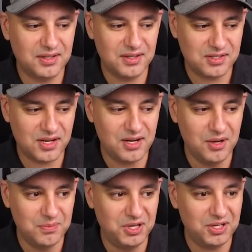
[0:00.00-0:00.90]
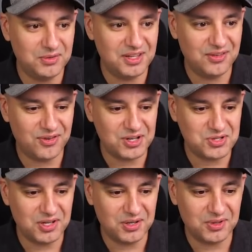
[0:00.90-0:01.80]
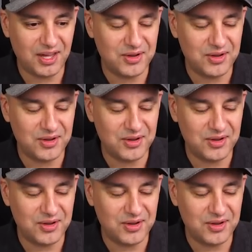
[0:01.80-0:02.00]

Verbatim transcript: it's gonna be really frustrating with